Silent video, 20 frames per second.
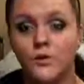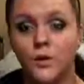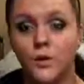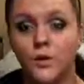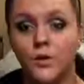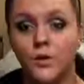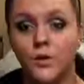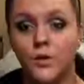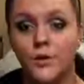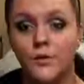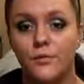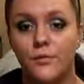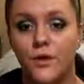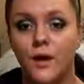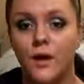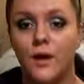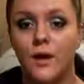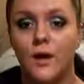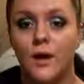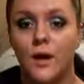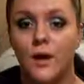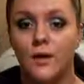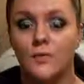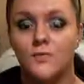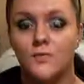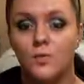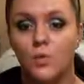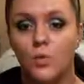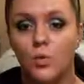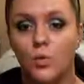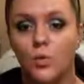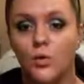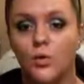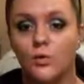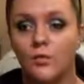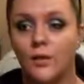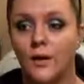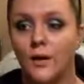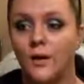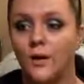You don't kind of have to
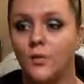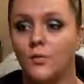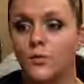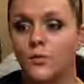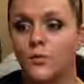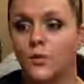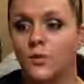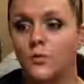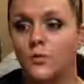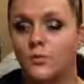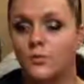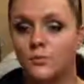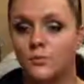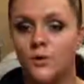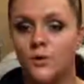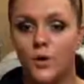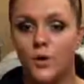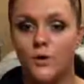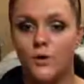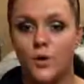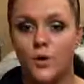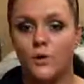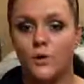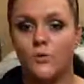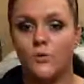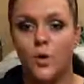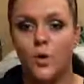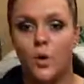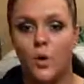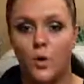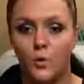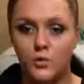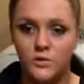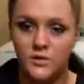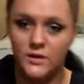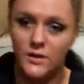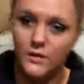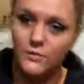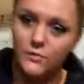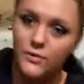walk around and, you know, kind of
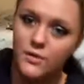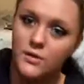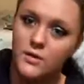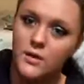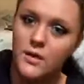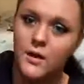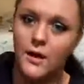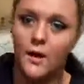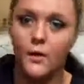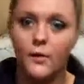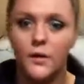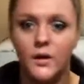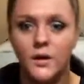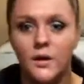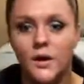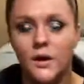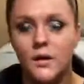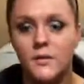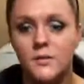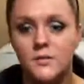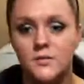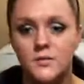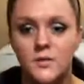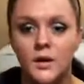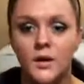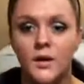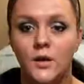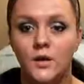holding everything out in case